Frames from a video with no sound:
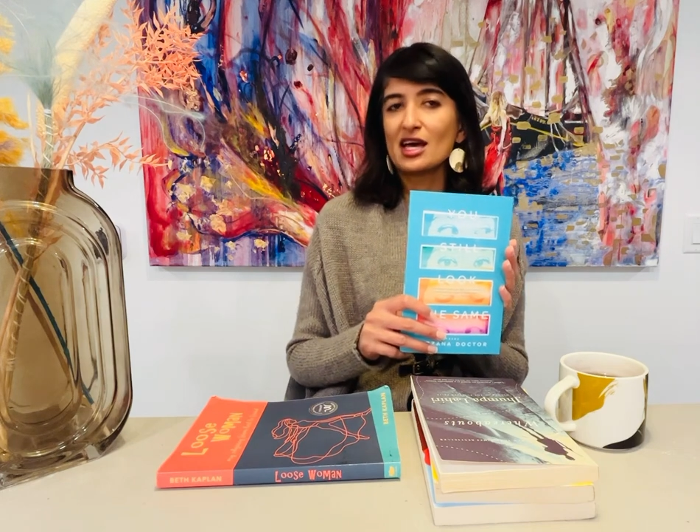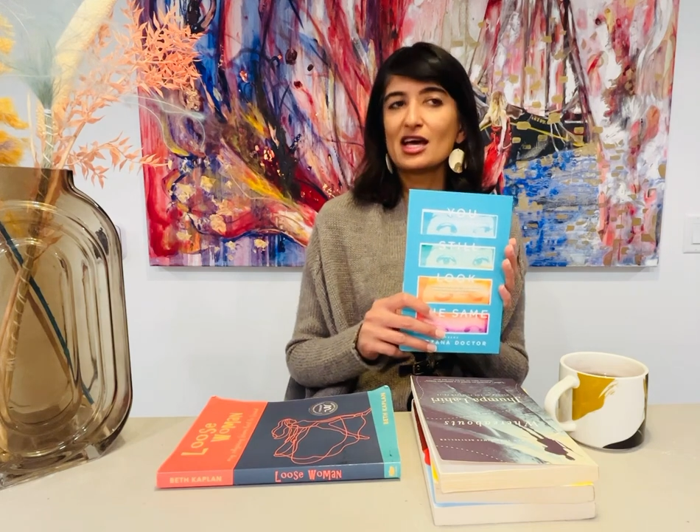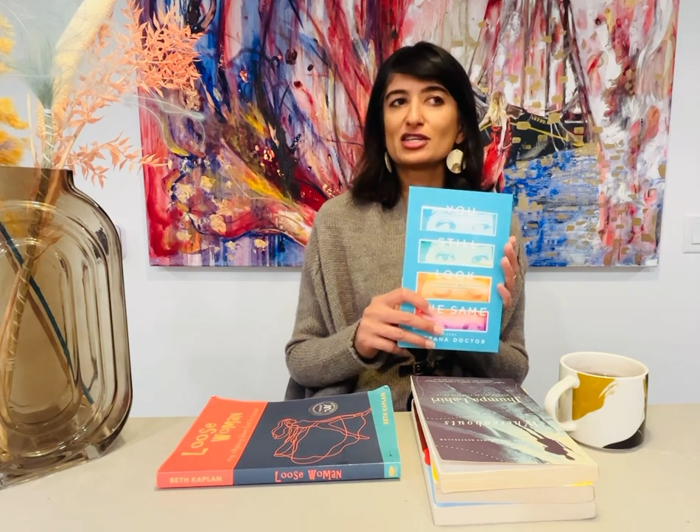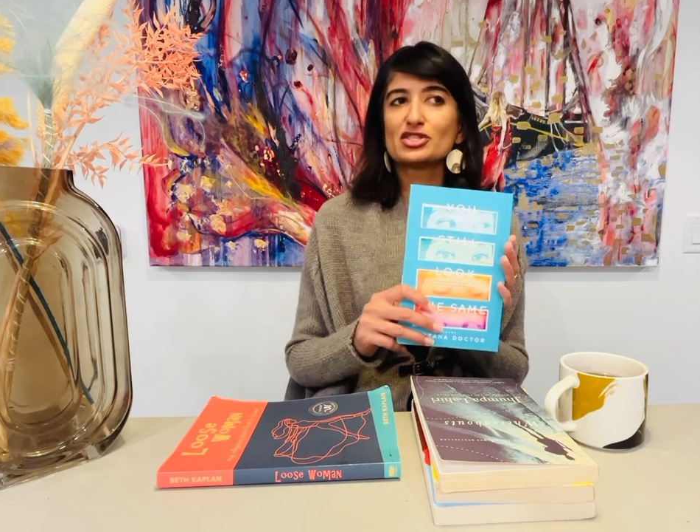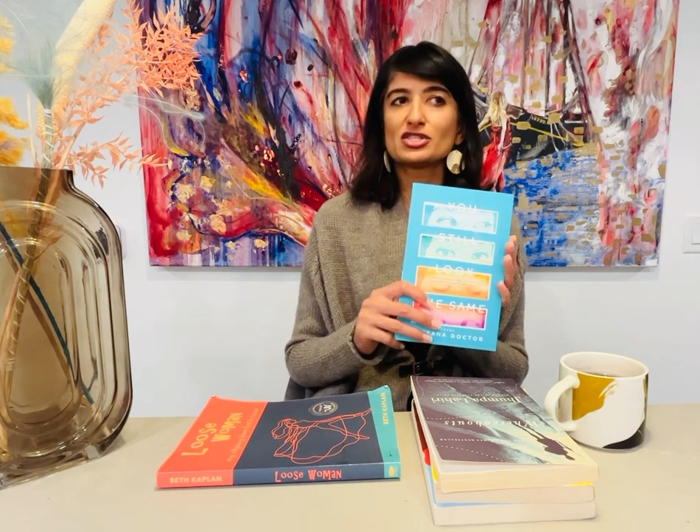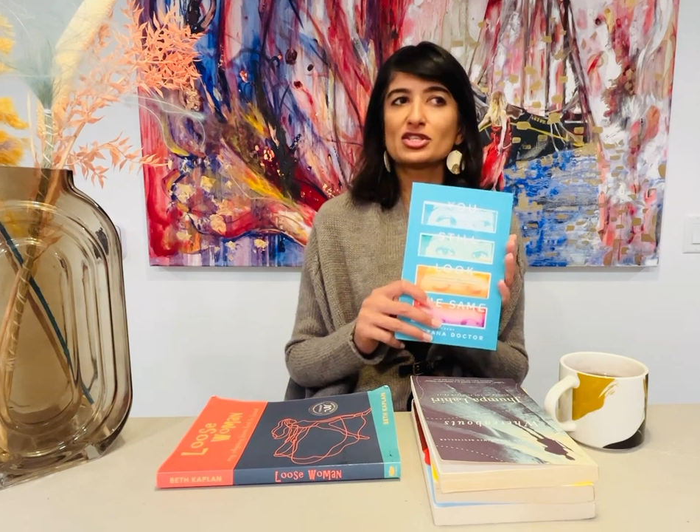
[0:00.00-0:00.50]

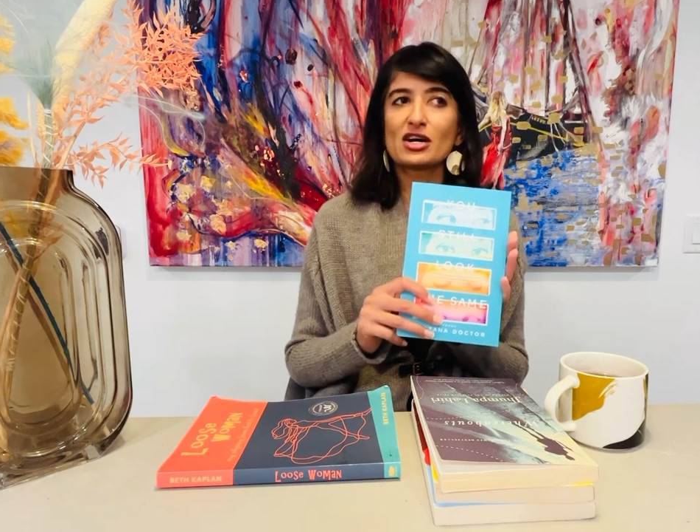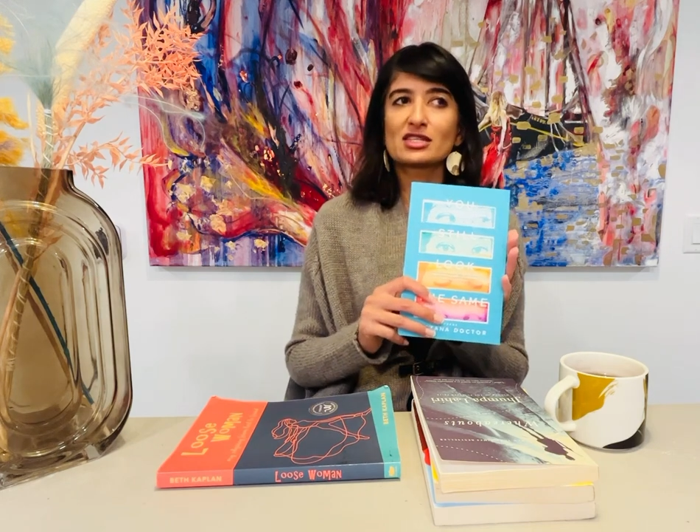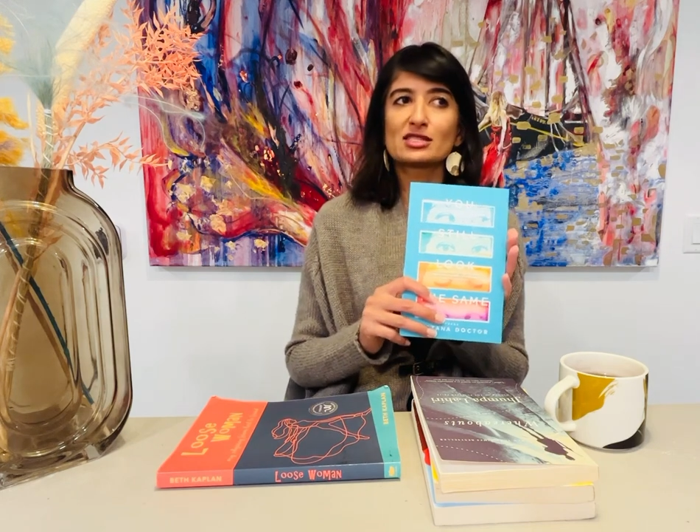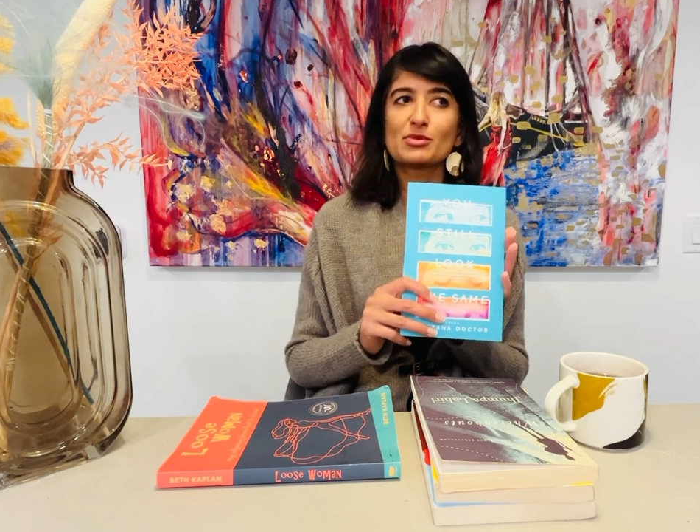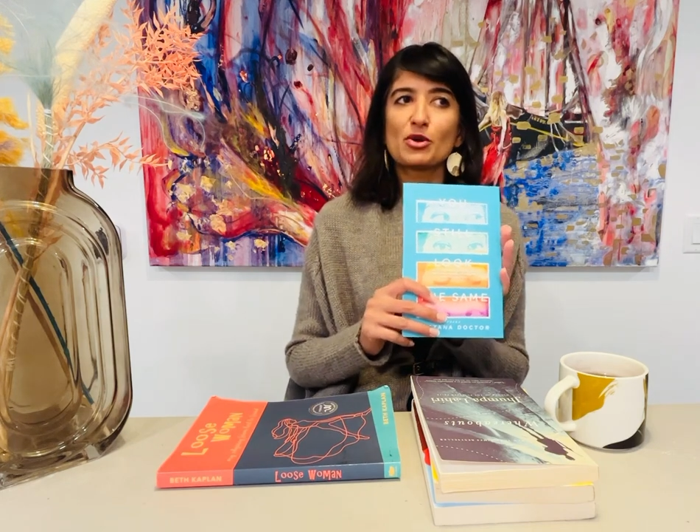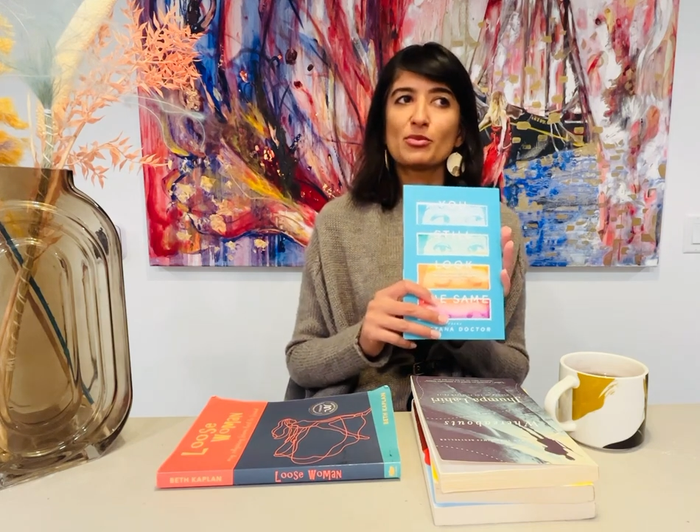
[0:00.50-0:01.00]
She talks
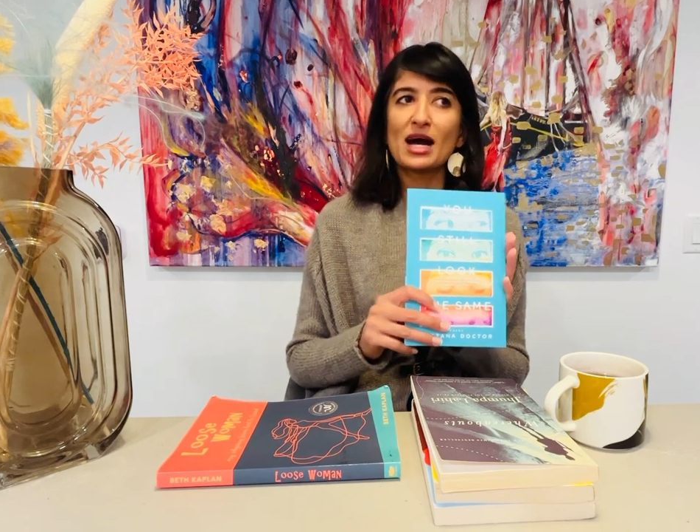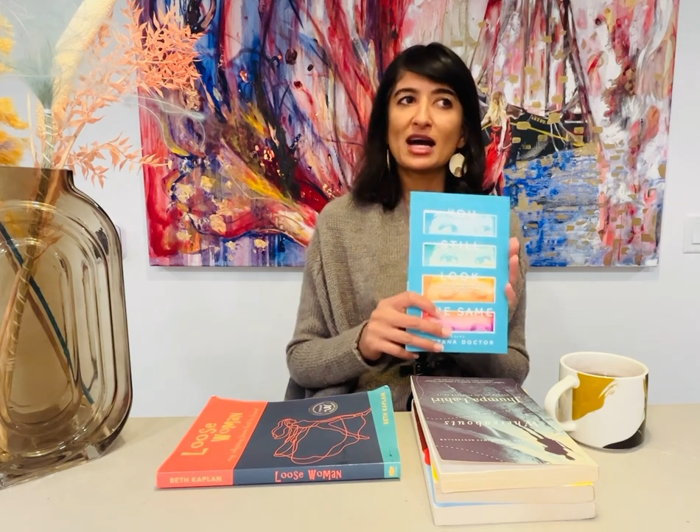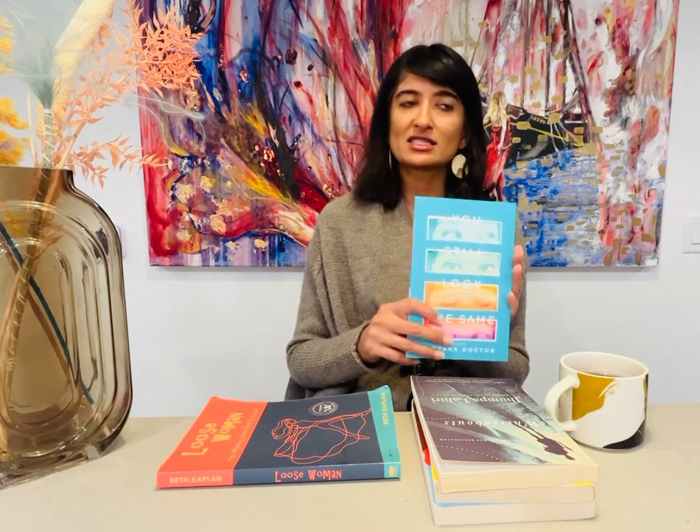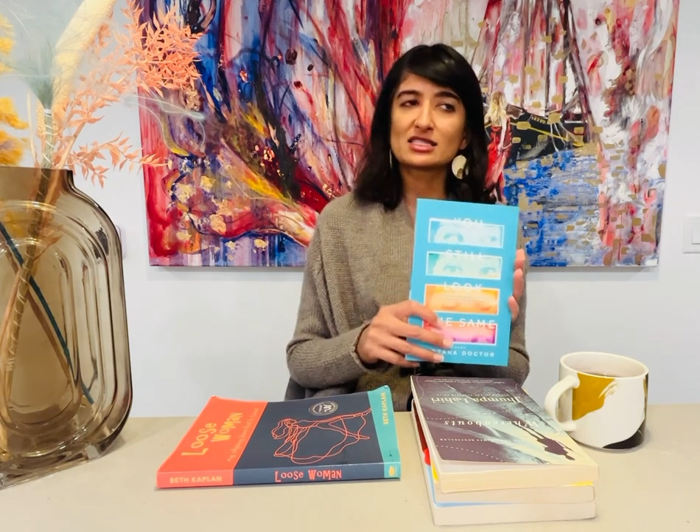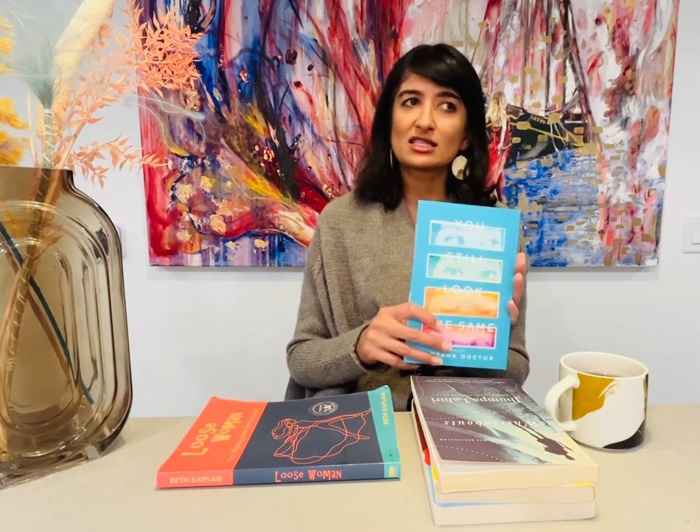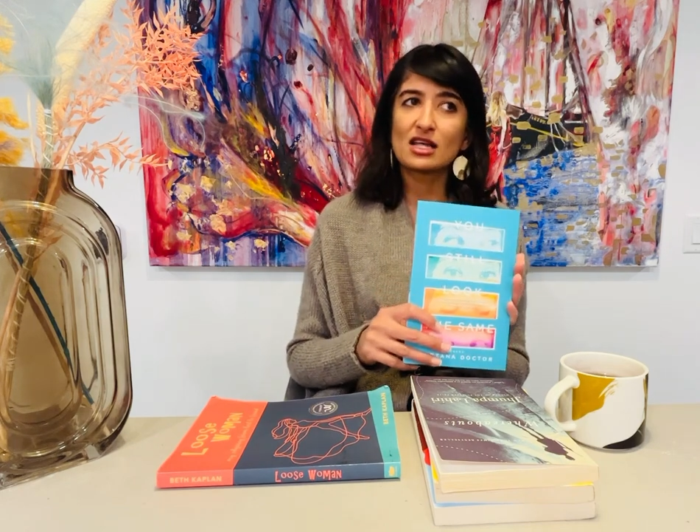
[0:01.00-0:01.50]
about
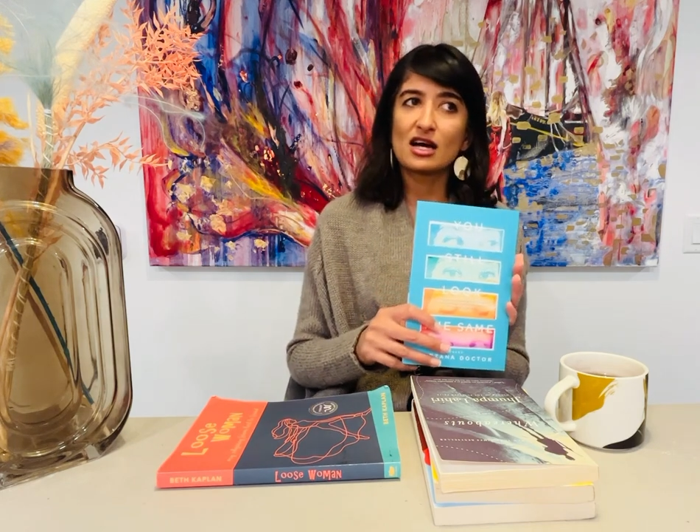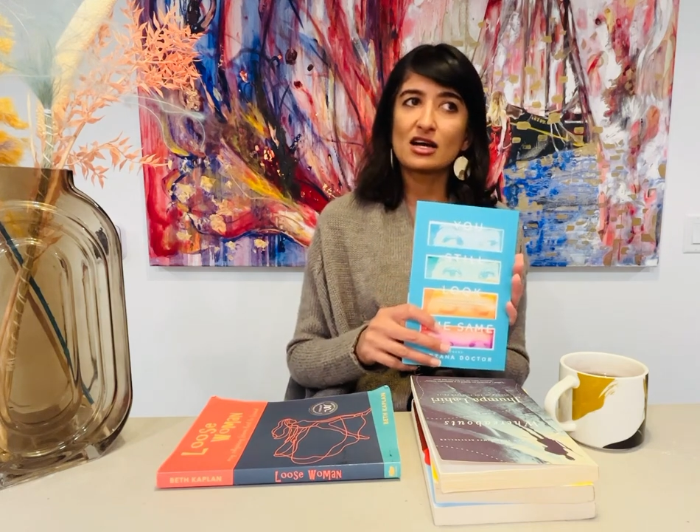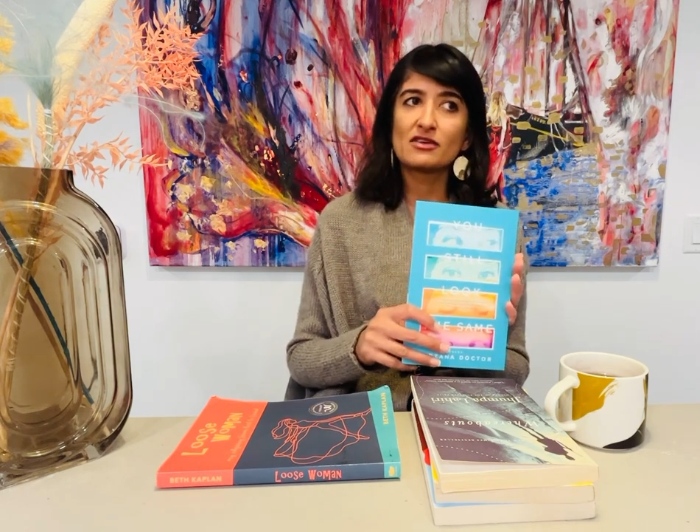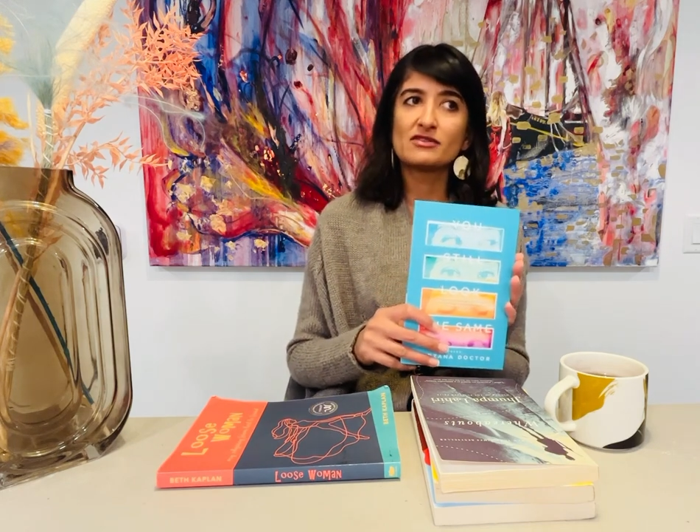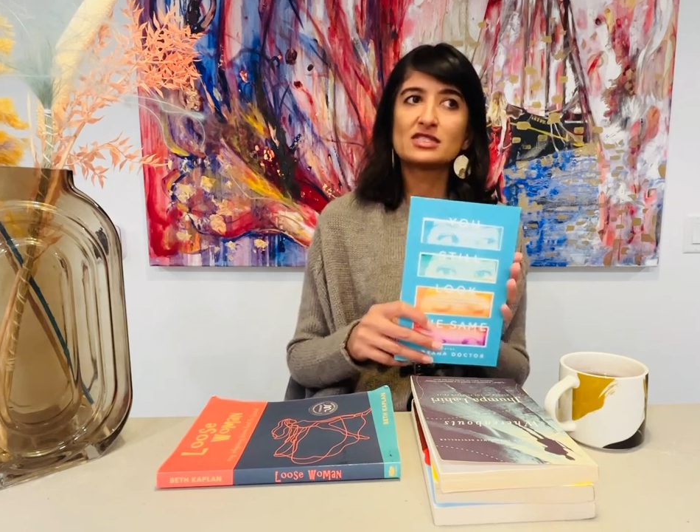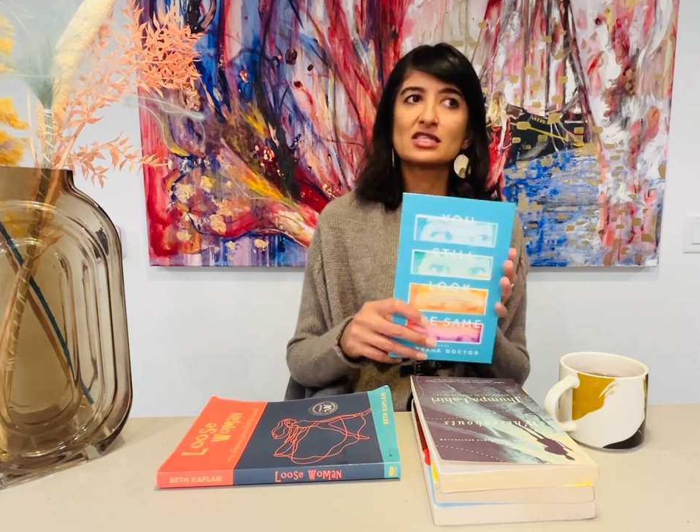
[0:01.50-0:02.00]
past
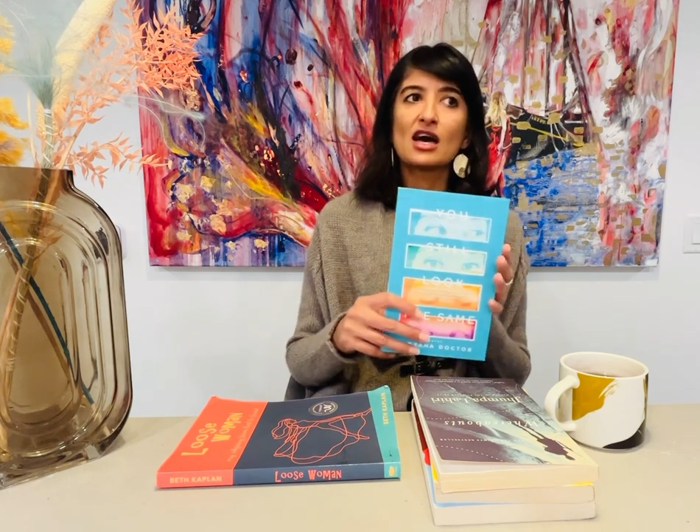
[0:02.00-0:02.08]
loves,